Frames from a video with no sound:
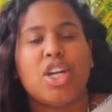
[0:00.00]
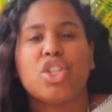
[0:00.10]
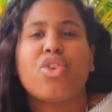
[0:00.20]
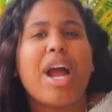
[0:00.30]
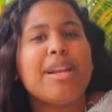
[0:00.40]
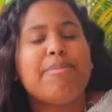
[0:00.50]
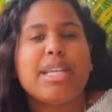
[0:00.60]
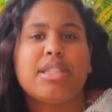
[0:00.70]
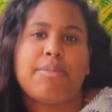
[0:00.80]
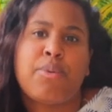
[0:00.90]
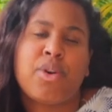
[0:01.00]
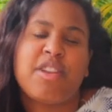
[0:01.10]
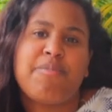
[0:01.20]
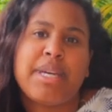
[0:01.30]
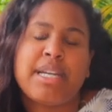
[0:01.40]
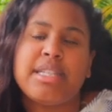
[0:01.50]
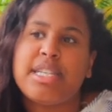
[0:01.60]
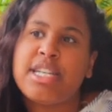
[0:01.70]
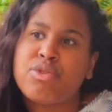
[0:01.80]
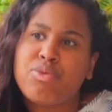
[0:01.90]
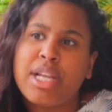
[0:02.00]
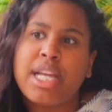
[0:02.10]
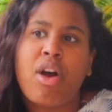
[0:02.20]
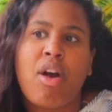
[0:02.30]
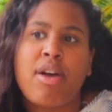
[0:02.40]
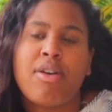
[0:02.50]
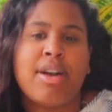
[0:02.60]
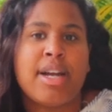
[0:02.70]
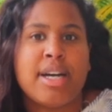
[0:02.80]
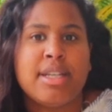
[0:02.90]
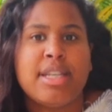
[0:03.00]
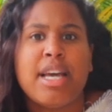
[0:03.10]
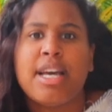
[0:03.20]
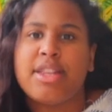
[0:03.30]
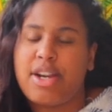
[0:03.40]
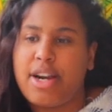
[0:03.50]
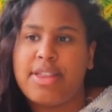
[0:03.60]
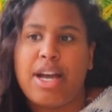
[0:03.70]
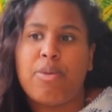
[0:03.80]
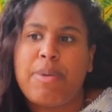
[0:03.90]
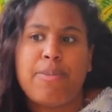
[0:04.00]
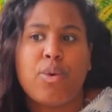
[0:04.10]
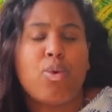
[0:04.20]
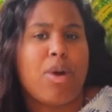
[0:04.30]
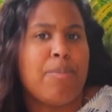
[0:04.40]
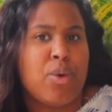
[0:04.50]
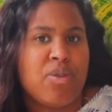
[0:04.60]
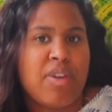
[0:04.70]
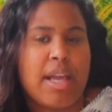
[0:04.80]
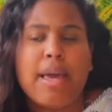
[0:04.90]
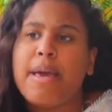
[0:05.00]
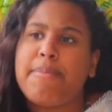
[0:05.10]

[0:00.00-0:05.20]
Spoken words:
try to be supportive, because it's really hard on us that people who are moving,